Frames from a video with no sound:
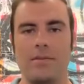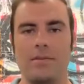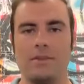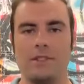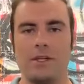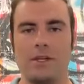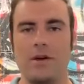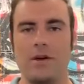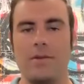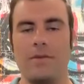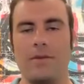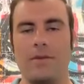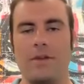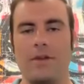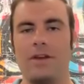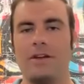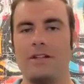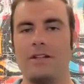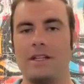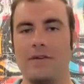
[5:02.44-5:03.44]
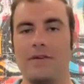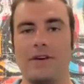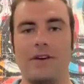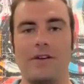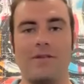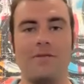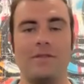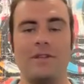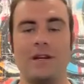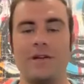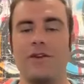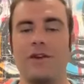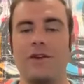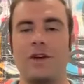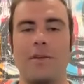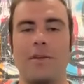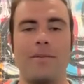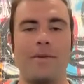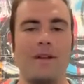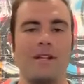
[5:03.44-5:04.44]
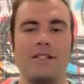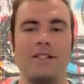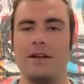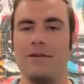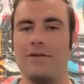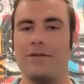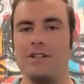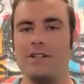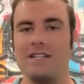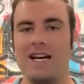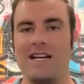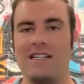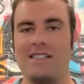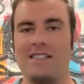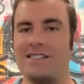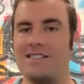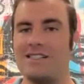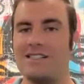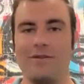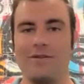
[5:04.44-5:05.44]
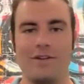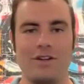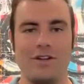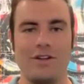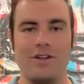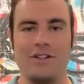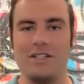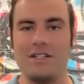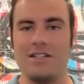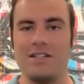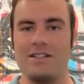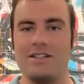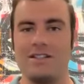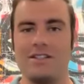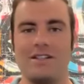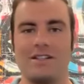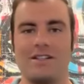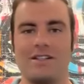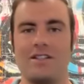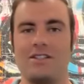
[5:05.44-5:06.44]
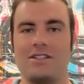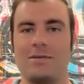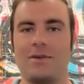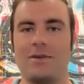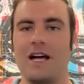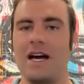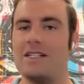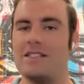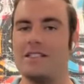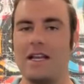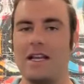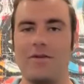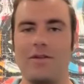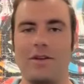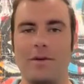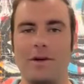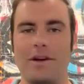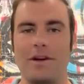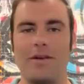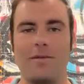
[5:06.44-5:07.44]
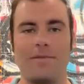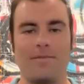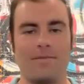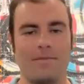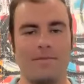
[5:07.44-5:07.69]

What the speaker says: So different companies, different sizes, different uses. It just applies to everybody.